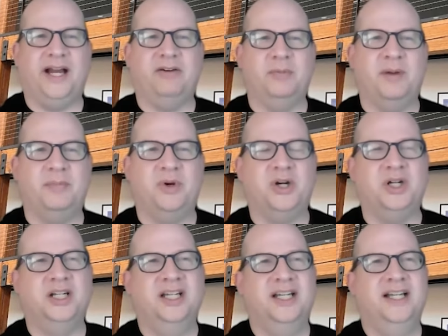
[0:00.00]
I
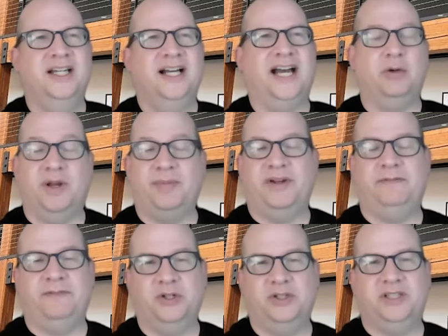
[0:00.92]
remember I had to write
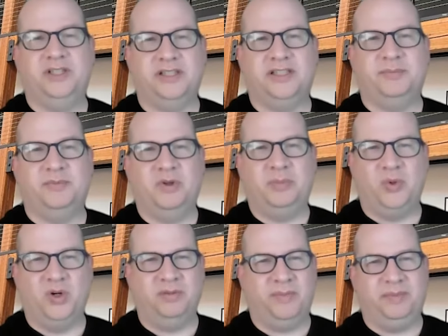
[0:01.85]
my first customer
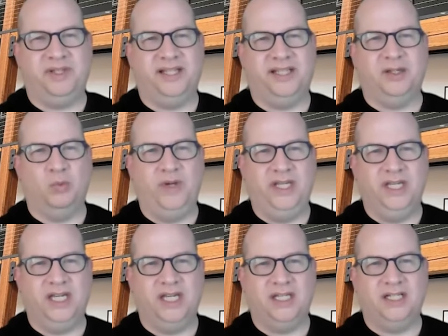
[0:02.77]
report, maybe like a
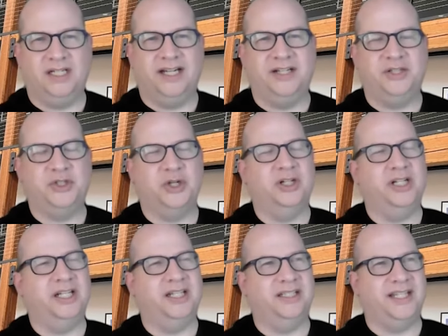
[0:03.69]
week in, and I turned
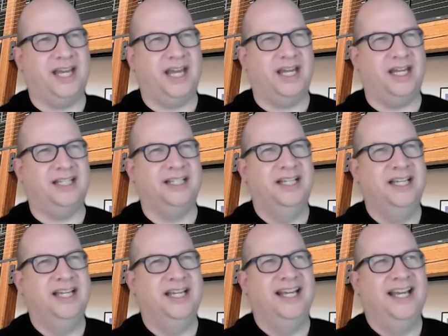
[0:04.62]
it in to Hank.
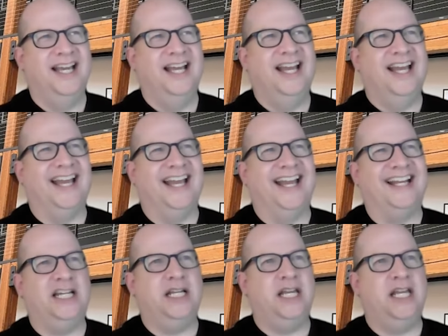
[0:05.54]

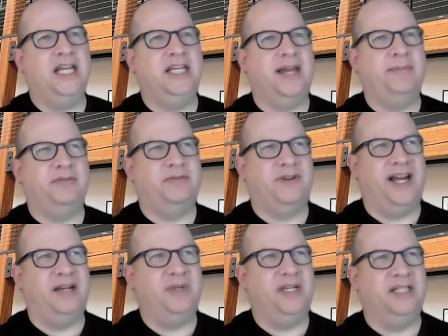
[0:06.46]
And he came to
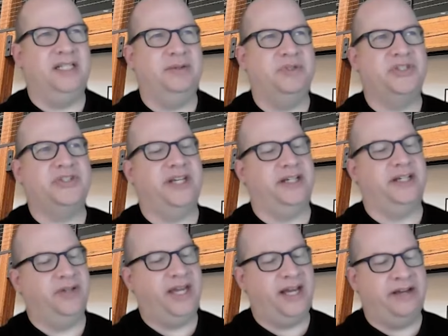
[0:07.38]
find me and he was just
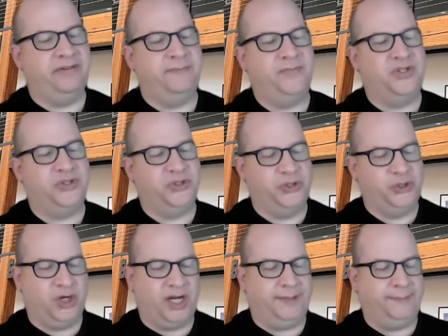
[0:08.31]
like, okay, Ivan, this
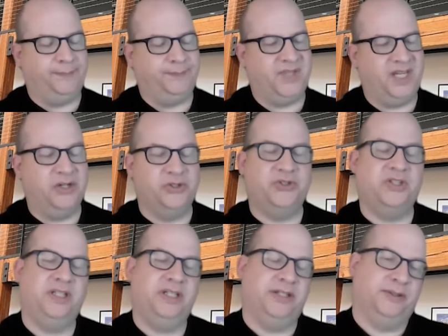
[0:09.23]
is great. Here's
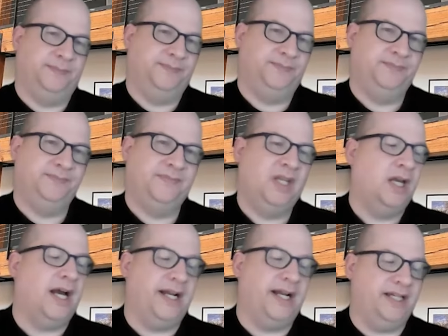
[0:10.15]
the deal.
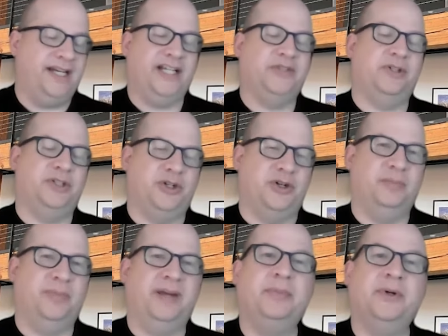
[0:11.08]
I didn't ask for a
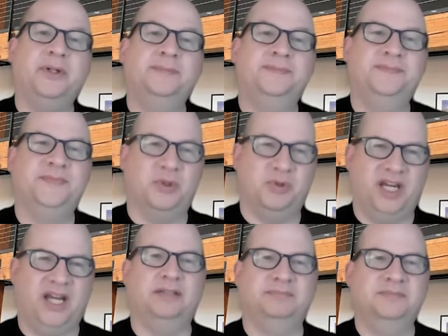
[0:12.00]
term paper.
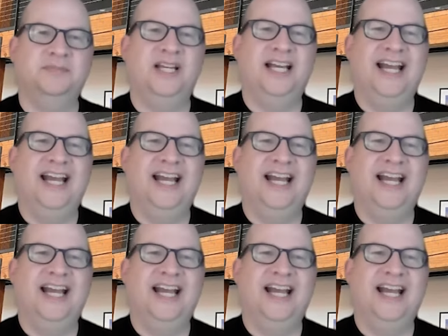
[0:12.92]
Okay.